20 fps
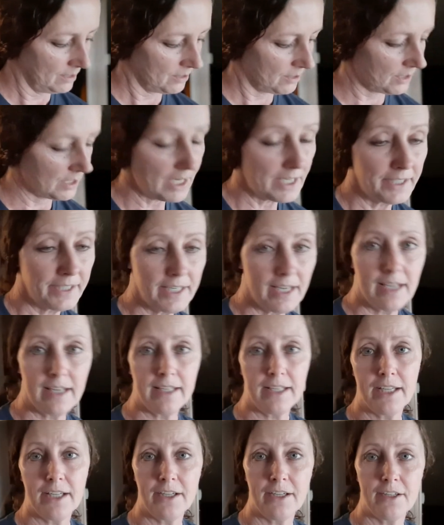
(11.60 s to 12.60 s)

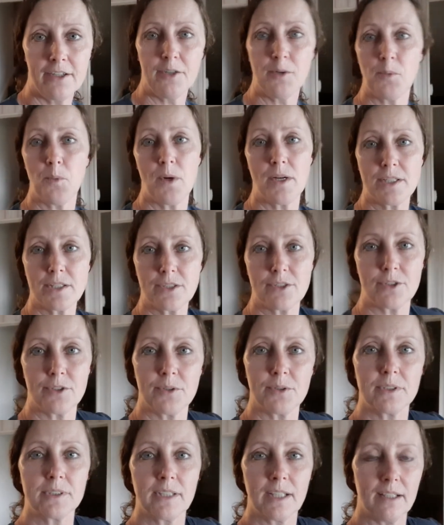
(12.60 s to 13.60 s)
Sunday here in Western
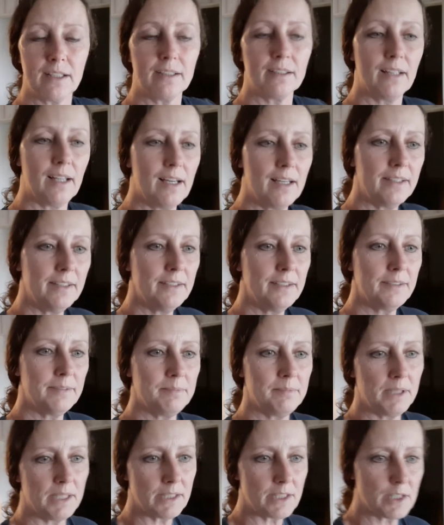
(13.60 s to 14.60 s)
North Carolina.
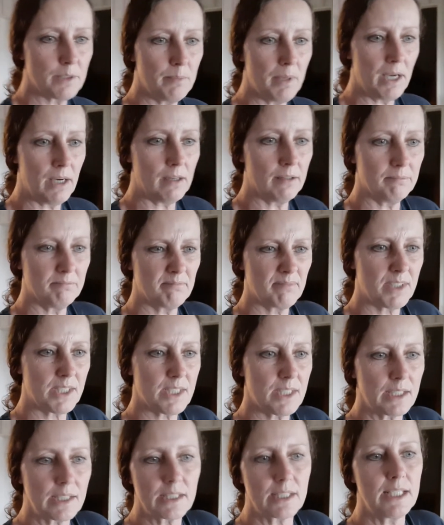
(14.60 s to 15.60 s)
It's about
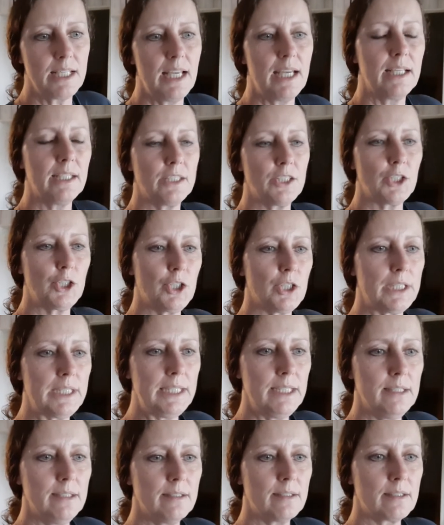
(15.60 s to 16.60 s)
68
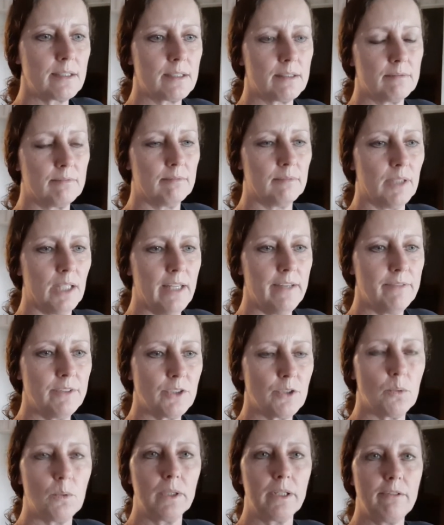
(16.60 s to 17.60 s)
degrees,
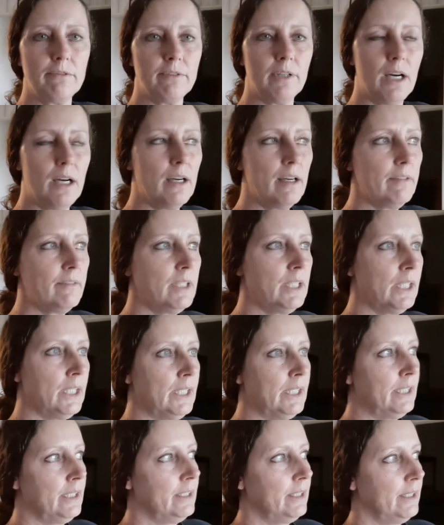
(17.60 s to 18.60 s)
11:25.
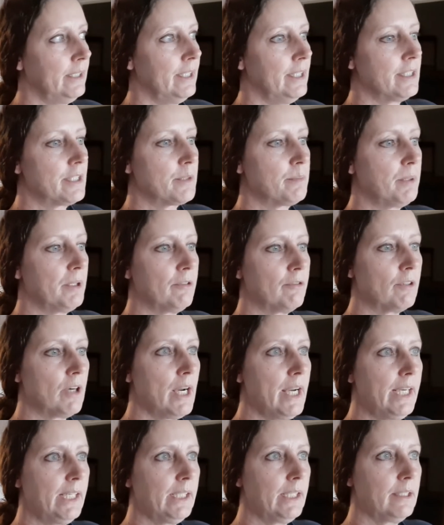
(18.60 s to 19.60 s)
It's been
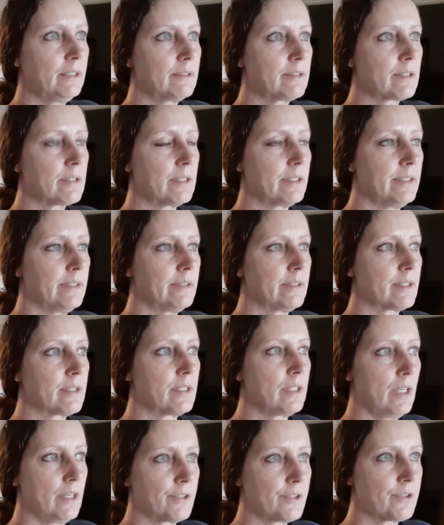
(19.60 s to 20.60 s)
raining since
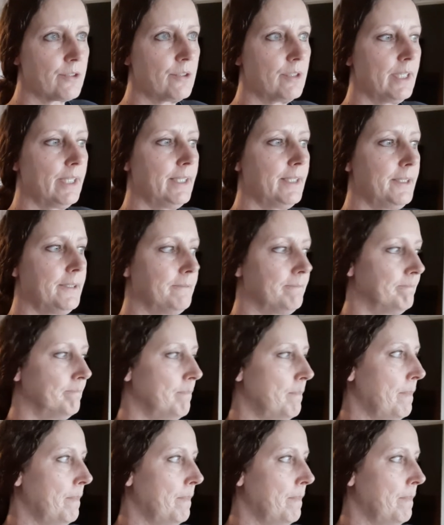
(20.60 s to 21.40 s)
yesterday.